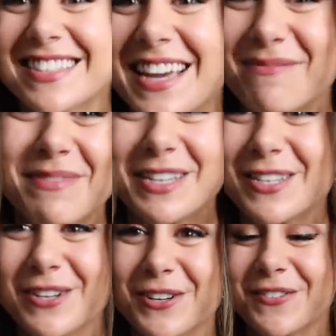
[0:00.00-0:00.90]
is getting me
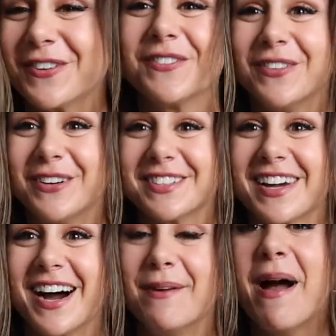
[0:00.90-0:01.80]
stoked for fall
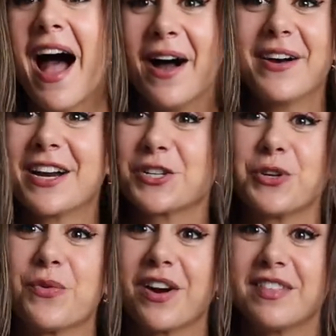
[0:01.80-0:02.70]
time. I'd
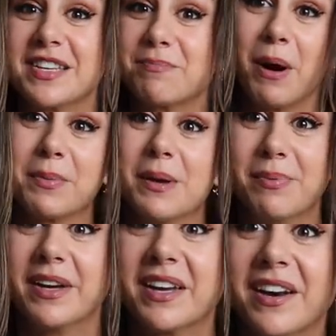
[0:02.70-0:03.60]
actually wear this pumpkin
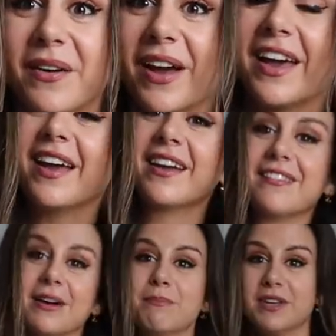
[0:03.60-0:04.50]
picking, okay?
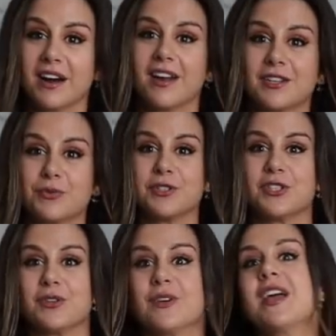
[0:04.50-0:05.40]
If I'm being honest
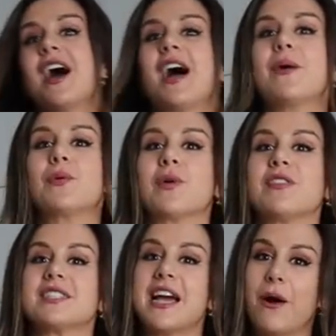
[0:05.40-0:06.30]
with you, I would wear
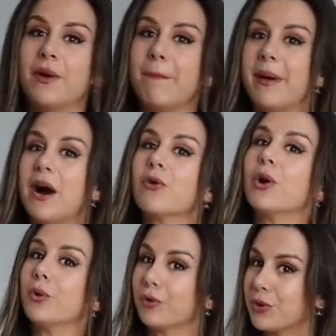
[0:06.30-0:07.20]
this out and about
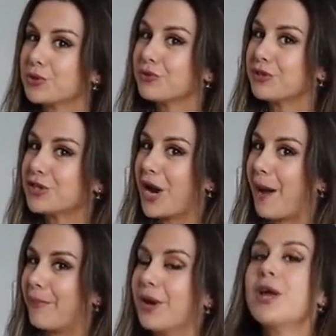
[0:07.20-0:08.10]
going grocery
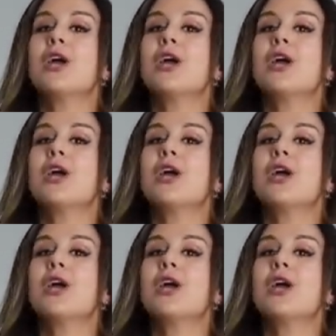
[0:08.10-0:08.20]
shopping.